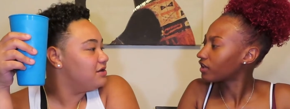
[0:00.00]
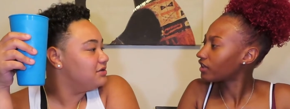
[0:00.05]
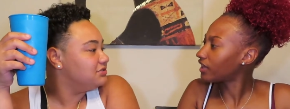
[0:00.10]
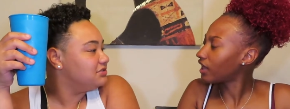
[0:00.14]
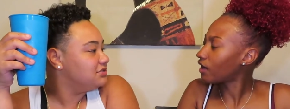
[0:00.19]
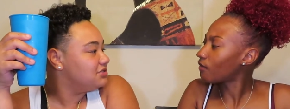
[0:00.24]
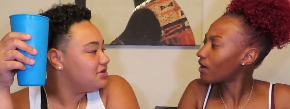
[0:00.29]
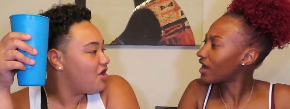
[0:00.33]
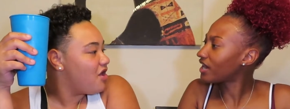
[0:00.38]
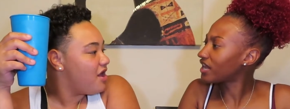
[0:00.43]

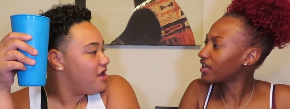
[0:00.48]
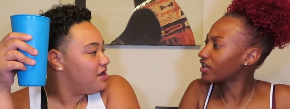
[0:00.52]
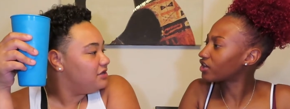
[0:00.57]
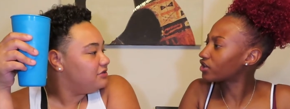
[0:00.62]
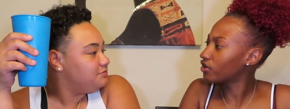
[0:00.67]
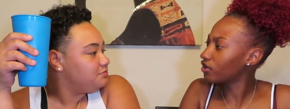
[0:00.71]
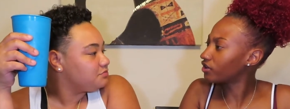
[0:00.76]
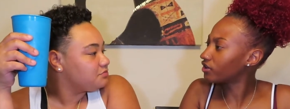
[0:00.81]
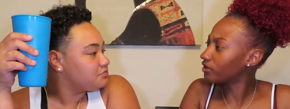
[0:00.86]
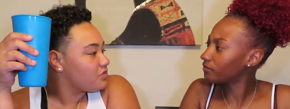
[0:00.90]
Speaker 1: No, I
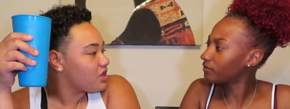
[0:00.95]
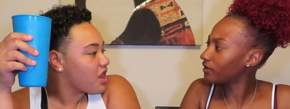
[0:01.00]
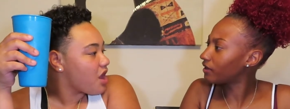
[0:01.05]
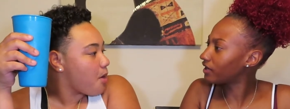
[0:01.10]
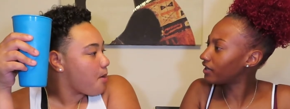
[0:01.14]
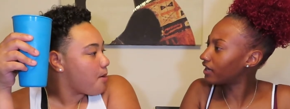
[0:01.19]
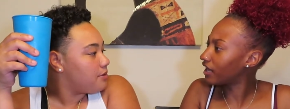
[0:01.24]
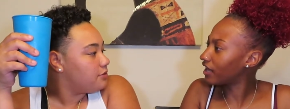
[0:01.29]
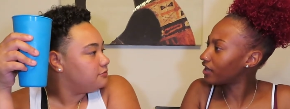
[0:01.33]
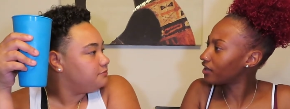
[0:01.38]
didn't cook them
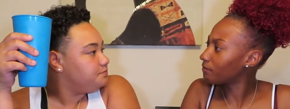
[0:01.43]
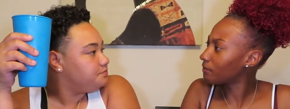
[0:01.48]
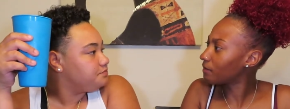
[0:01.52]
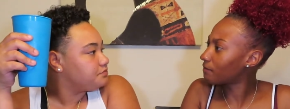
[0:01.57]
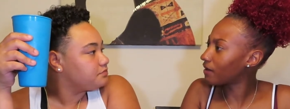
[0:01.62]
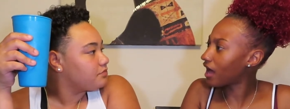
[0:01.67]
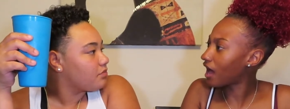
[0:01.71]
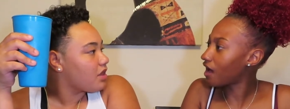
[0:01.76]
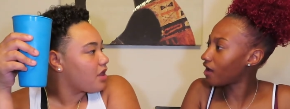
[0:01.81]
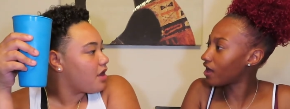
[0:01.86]
that day.
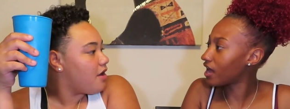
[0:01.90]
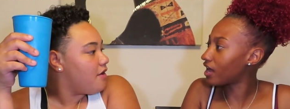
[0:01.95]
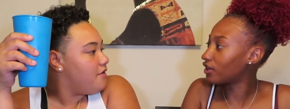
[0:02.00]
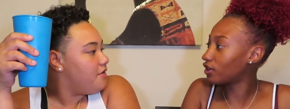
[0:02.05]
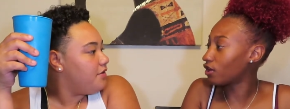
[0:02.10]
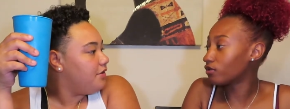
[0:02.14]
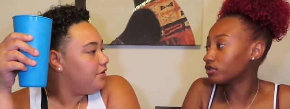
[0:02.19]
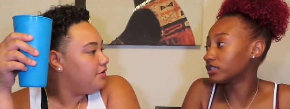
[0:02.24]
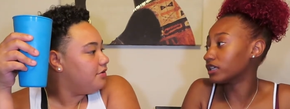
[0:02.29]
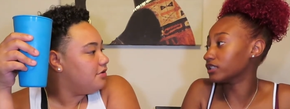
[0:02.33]
Remember, I
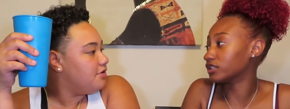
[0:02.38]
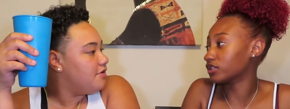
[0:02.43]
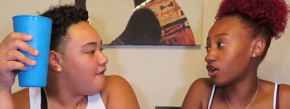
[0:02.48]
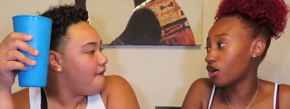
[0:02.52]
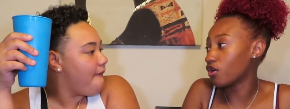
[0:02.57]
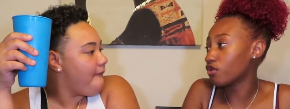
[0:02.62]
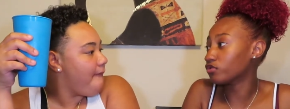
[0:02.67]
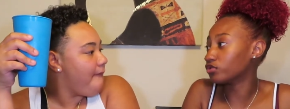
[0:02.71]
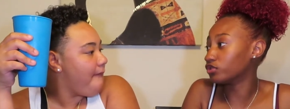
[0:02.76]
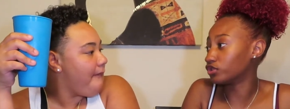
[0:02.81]
had those
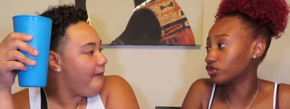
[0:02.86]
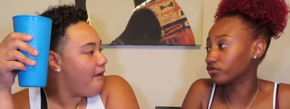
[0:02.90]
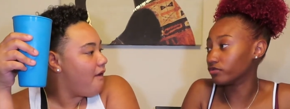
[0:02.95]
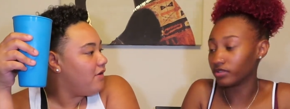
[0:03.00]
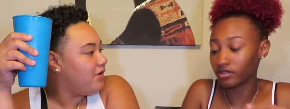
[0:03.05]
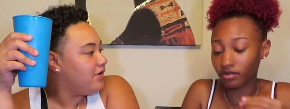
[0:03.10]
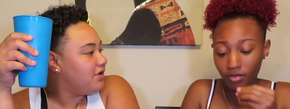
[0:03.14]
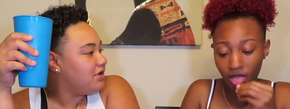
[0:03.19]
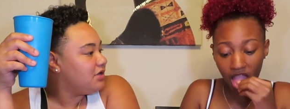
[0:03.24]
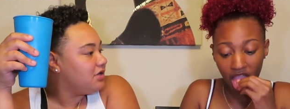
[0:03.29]
as cold
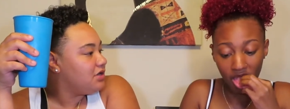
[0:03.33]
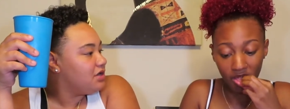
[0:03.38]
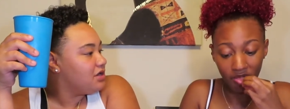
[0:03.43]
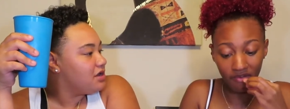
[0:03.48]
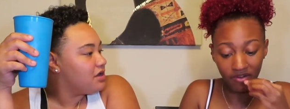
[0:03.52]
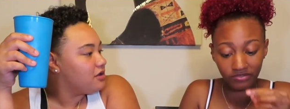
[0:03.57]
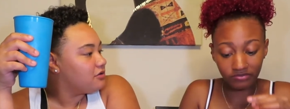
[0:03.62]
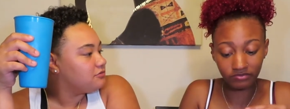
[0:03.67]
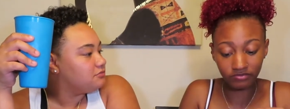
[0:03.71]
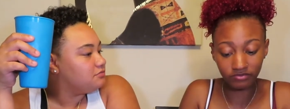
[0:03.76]
shrimp.
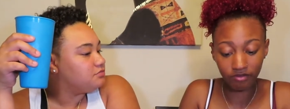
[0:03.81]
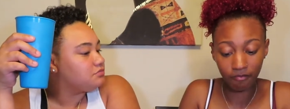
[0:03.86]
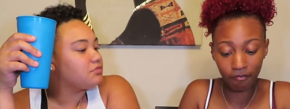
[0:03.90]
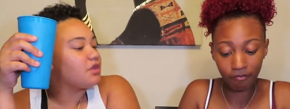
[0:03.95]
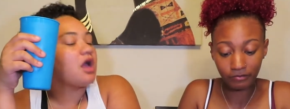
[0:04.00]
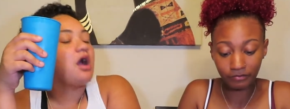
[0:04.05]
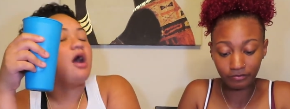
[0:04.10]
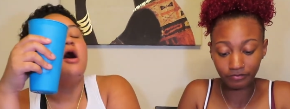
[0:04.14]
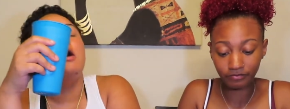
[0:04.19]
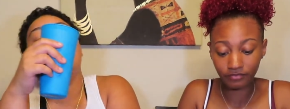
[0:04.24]

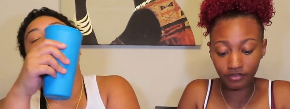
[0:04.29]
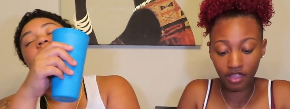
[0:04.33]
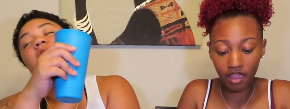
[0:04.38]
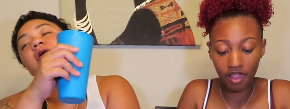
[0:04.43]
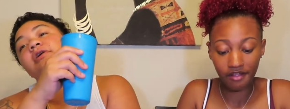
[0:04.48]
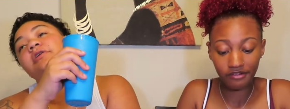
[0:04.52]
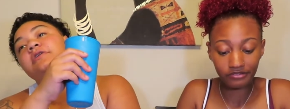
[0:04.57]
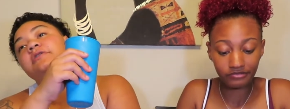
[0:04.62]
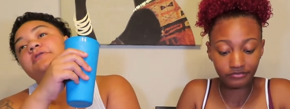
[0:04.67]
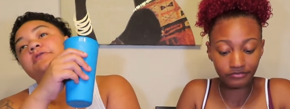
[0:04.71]

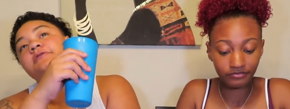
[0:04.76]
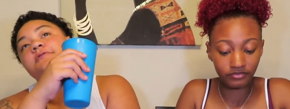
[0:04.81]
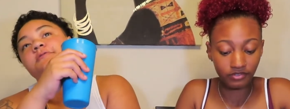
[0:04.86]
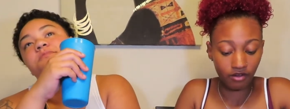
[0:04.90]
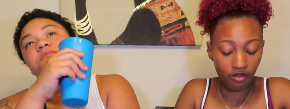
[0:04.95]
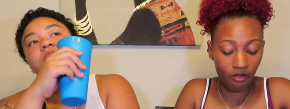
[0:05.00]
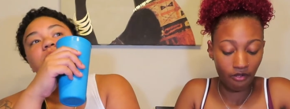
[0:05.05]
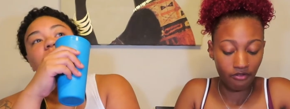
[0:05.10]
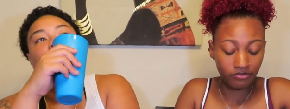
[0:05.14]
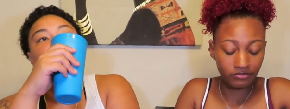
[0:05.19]

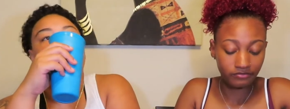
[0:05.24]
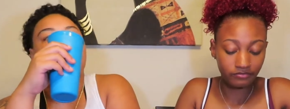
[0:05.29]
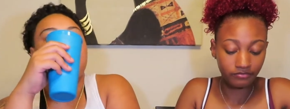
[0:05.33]
Um.